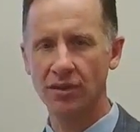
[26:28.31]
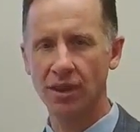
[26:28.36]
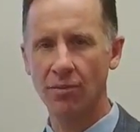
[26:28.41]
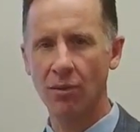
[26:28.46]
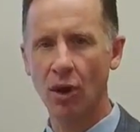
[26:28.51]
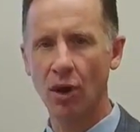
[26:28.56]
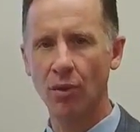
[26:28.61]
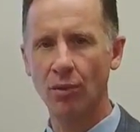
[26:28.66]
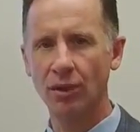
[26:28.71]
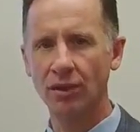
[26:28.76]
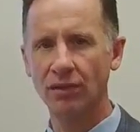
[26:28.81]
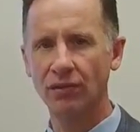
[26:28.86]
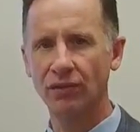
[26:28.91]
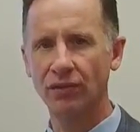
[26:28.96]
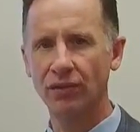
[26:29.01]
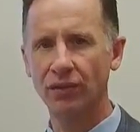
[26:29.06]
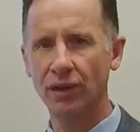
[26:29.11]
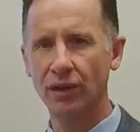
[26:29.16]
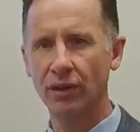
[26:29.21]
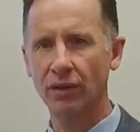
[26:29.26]
I'm always
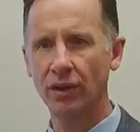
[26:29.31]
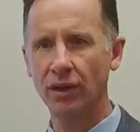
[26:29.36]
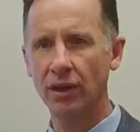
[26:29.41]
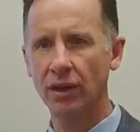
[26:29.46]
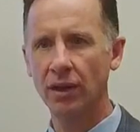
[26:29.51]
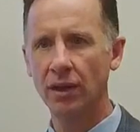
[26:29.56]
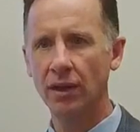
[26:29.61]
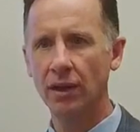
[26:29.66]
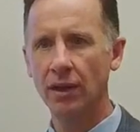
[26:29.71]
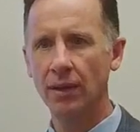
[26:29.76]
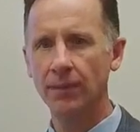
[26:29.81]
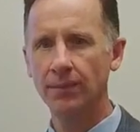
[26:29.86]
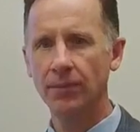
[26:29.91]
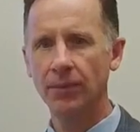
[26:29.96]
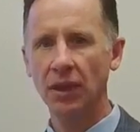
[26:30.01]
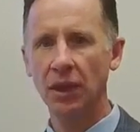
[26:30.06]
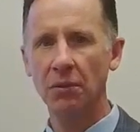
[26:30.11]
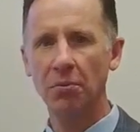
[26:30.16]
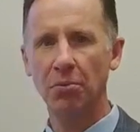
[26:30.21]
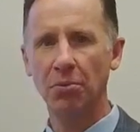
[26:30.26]
very
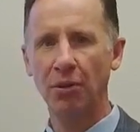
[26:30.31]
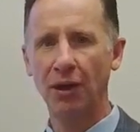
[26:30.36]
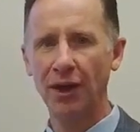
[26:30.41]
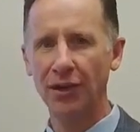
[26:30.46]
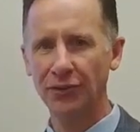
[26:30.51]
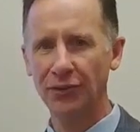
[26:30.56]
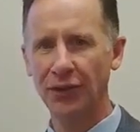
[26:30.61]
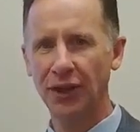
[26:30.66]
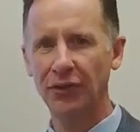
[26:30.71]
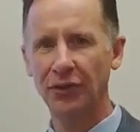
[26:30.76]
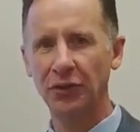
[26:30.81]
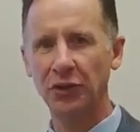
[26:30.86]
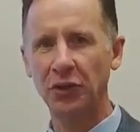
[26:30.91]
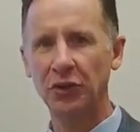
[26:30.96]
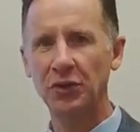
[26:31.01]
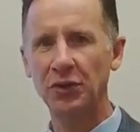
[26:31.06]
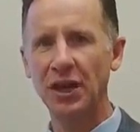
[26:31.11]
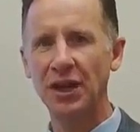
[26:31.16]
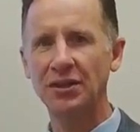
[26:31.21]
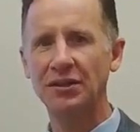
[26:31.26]
impressed at the
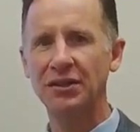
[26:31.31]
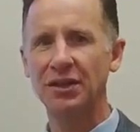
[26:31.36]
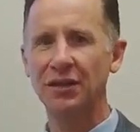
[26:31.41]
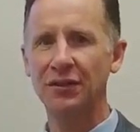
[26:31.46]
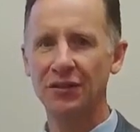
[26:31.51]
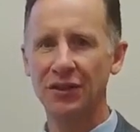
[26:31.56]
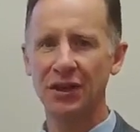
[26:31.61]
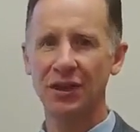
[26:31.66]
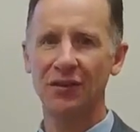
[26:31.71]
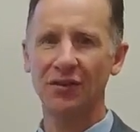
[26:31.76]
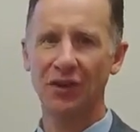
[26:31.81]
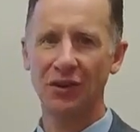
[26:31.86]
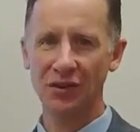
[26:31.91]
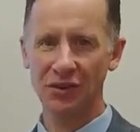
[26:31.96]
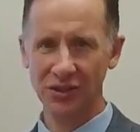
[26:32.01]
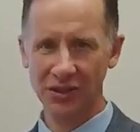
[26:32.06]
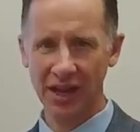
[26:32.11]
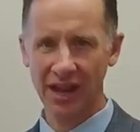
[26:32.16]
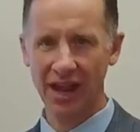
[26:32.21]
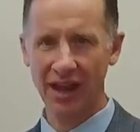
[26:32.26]
creativity of our
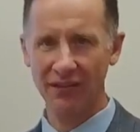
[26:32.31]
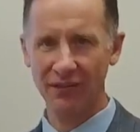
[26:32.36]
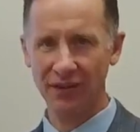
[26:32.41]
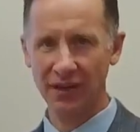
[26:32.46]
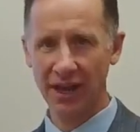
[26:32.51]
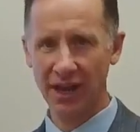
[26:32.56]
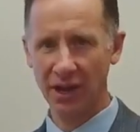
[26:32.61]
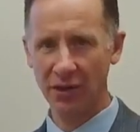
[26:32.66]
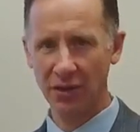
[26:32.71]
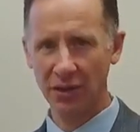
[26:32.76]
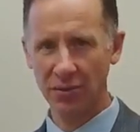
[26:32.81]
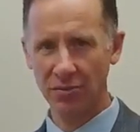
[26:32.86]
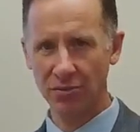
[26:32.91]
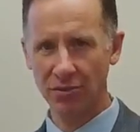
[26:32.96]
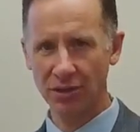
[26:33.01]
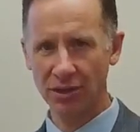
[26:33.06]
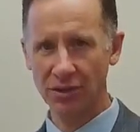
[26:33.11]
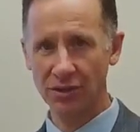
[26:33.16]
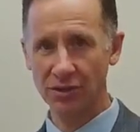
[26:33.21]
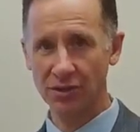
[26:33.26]
staff and how they
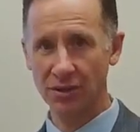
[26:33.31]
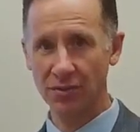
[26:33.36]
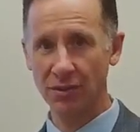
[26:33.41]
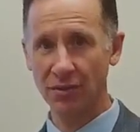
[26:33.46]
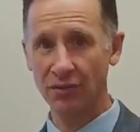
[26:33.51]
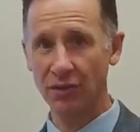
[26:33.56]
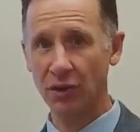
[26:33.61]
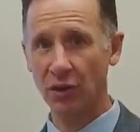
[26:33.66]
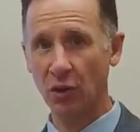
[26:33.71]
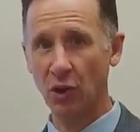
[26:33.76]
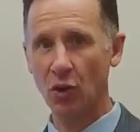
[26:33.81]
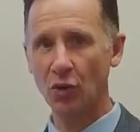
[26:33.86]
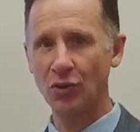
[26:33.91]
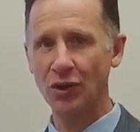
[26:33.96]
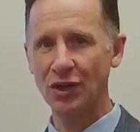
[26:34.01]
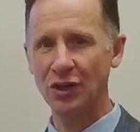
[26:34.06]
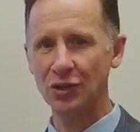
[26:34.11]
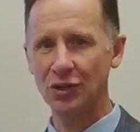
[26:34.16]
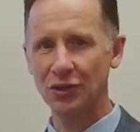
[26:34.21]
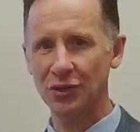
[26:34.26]
bring some of their own
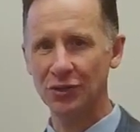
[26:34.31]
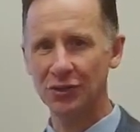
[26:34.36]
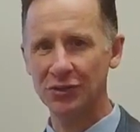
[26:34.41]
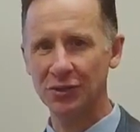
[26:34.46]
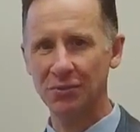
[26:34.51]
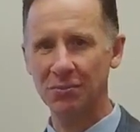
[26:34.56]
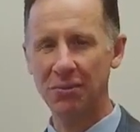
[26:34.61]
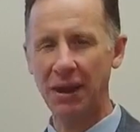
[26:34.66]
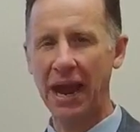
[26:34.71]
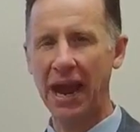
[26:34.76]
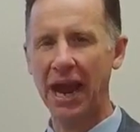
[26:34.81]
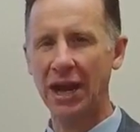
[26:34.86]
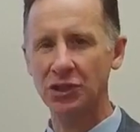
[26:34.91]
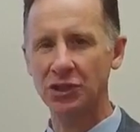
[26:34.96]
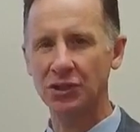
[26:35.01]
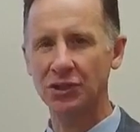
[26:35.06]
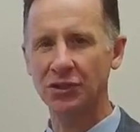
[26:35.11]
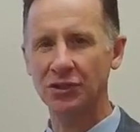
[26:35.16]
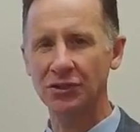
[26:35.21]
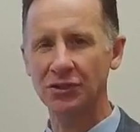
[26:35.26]
interests and
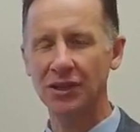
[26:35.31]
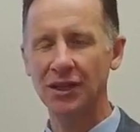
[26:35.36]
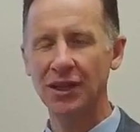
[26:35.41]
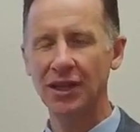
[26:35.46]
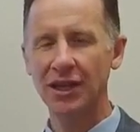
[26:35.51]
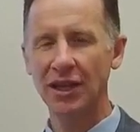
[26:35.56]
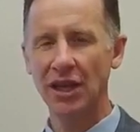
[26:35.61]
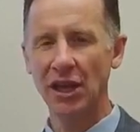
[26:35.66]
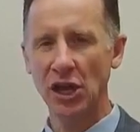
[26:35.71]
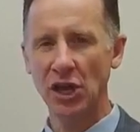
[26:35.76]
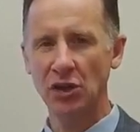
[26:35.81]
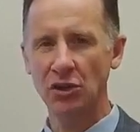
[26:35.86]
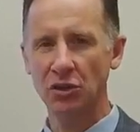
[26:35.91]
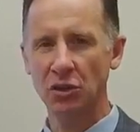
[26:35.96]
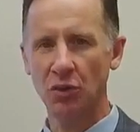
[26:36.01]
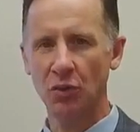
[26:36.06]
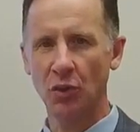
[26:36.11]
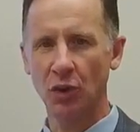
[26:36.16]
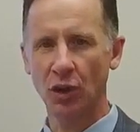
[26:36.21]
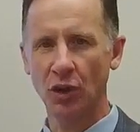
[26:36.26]
passions into
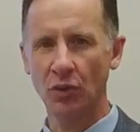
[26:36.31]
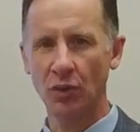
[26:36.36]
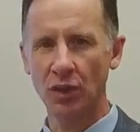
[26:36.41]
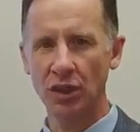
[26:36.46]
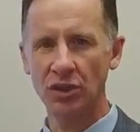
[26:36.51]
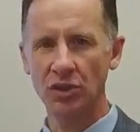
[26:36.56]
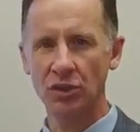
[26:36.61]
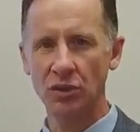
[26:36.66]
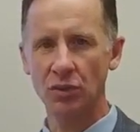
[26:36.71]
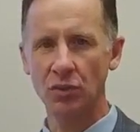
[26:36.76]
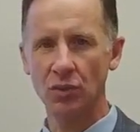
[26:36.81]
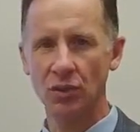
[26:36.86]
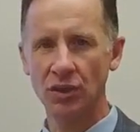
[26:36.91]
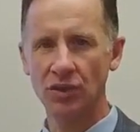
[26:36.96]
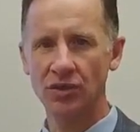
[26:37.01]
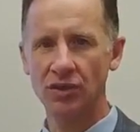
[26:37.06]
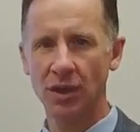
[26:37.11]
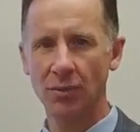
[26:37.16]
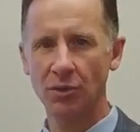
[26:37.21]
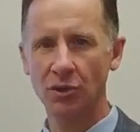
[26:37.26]
the work we do with
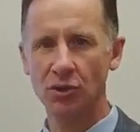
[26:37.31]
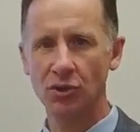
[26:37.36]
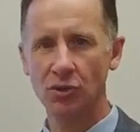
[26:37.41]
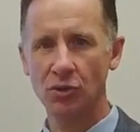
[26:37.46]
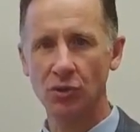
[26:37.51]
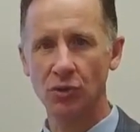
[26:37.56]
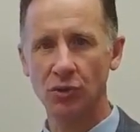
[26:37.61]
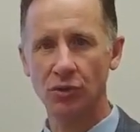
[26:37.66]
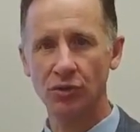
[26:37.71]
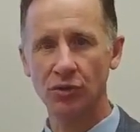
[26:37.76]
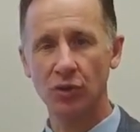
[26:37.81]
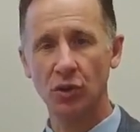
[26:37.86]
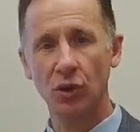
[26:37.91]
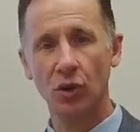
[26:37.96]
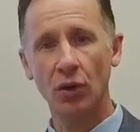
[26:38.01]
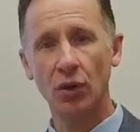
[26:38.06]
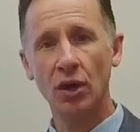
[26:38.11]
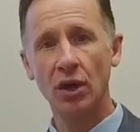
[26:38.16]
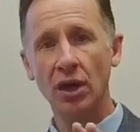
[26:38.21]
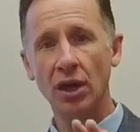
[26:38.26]
summer school.
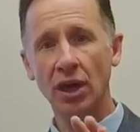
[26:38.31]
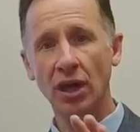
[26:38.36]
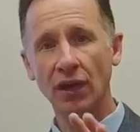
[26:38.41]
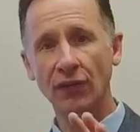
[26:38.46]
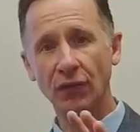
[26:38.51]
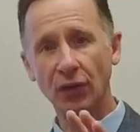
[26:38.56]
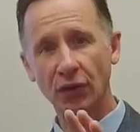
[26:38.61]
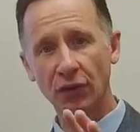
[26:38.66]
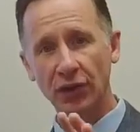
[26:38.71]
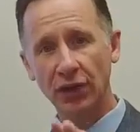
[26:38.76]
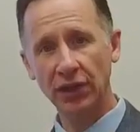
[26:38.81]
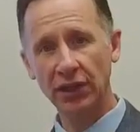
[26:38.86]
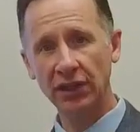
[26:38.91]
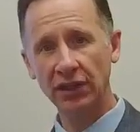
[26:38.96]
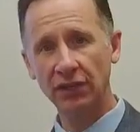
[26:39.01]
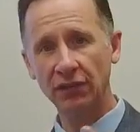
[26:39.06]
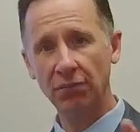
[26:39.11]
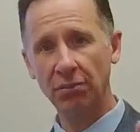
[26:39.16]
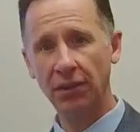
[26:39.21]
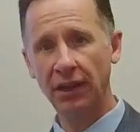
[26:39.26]
So if you're
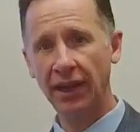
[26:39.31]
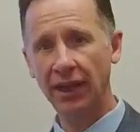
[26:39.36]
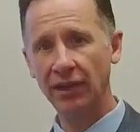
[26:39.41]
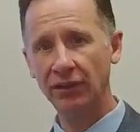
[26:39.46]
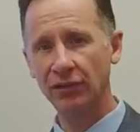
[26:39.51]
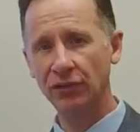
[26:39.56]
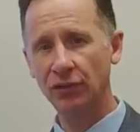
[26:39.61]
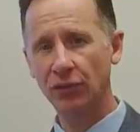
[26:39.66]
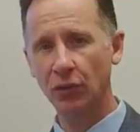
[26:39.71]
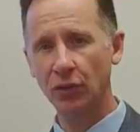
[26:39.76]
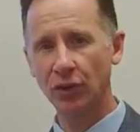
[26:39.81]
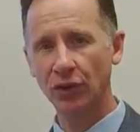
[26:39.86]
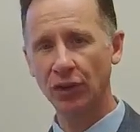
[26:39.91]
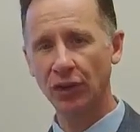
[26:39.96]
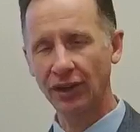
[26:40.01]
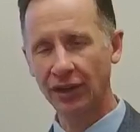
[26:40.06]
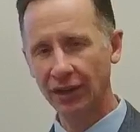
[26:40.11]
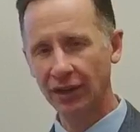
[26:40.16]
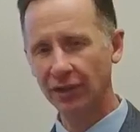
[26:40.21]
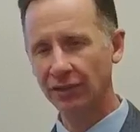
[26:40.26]
thinking of plans for your
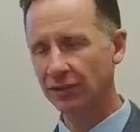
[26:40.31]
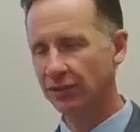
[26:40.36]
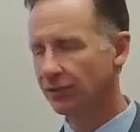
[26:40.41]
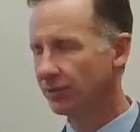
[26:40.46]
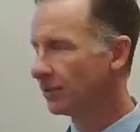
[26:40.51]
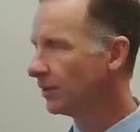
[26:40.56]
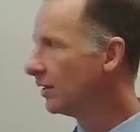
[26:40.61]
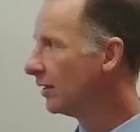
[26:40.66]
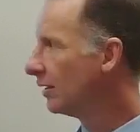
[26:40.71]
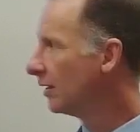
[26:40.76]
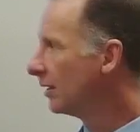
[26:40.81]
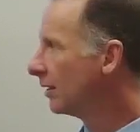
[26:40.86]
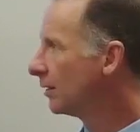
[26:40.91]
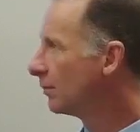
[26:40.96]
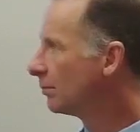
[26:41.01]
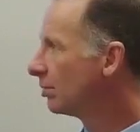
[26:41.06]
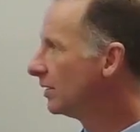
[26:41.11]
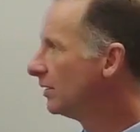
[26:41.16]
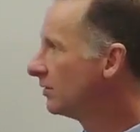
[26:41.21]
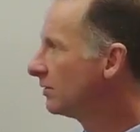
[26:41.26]
kids,
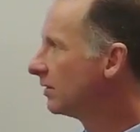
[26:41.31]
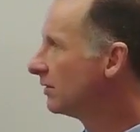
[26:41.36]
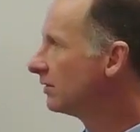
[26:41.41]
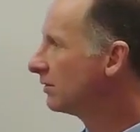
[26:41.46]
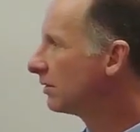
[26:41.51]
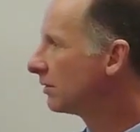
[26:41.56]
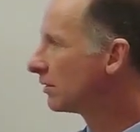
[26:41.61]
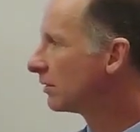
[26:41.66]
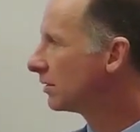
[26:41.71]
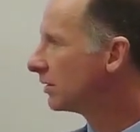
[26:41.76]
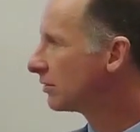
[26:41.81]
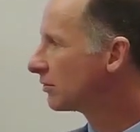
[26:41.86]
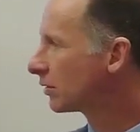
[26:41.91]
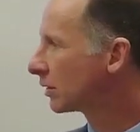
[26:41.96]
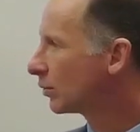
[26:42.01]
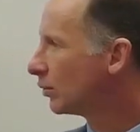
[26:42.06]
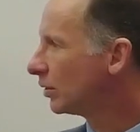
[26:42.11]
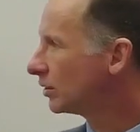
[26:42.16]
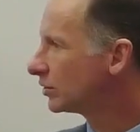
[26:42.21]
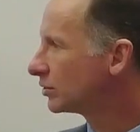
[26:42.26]
please consider
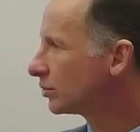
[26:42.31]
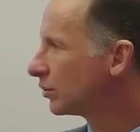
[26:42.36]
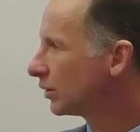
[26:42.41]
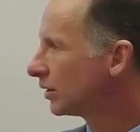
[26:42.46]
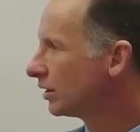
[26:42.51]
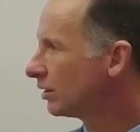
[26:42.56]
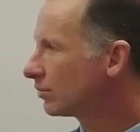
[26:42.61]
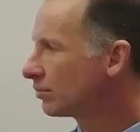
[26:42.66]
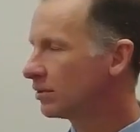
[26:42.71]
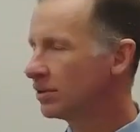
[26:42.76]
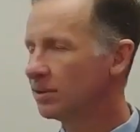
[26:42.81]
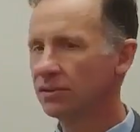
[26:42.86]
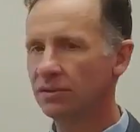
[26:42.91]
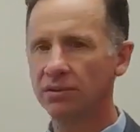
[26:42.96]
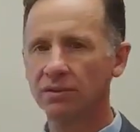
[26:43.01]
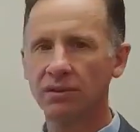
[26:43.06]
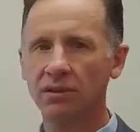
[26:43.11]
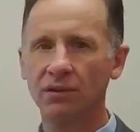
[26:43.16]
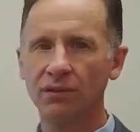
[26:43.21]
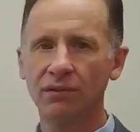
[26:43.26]
District
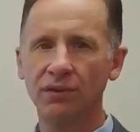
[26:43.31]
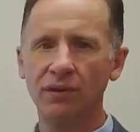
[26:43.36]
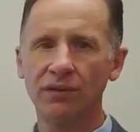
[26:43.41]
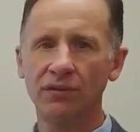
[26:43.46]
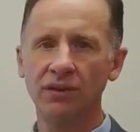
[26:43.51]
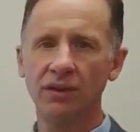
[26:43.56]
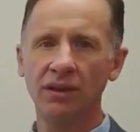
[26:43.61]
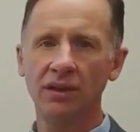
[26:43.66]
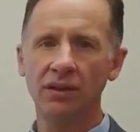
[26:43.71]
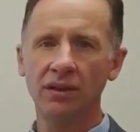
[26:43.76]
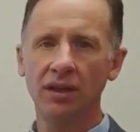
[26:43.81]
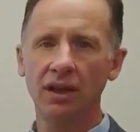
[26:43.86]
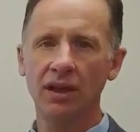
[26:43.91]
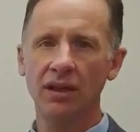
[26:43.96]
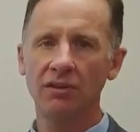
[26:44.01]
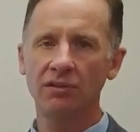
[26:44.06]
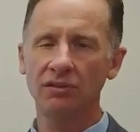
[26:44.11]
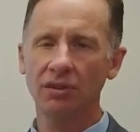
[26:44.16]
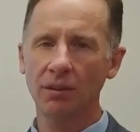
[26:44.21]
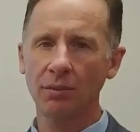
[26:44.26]
123's
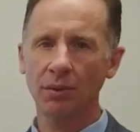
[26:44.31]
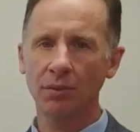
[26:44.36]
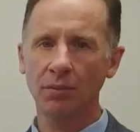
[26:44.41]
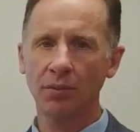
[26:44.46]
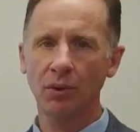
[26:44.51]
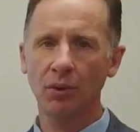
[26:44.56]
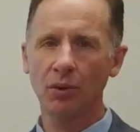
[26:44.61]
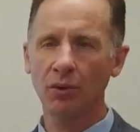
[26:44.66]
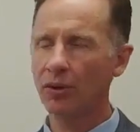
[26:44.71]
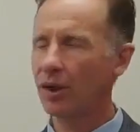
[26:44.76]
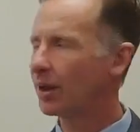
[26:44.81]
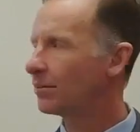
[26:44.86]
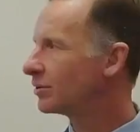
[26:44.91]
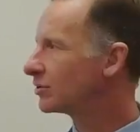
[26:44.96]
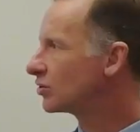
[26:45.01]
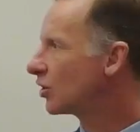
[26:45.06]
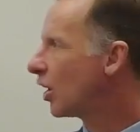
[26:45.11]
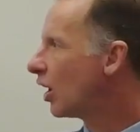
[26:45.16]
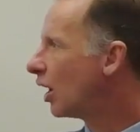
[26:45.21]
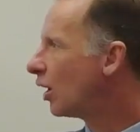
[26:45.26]
15-day summer program.
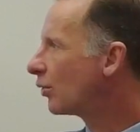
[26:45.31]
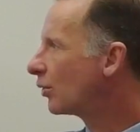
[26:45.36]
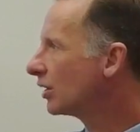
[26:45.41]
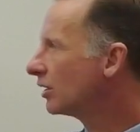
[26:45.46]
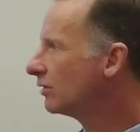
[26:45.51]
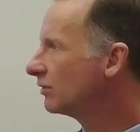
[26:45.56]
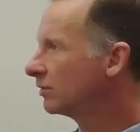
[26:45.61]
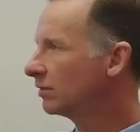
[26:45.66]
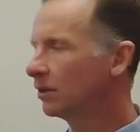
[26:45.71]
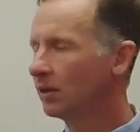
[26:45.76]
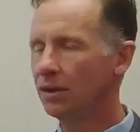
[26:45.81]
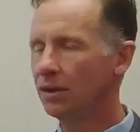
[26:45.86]
It's always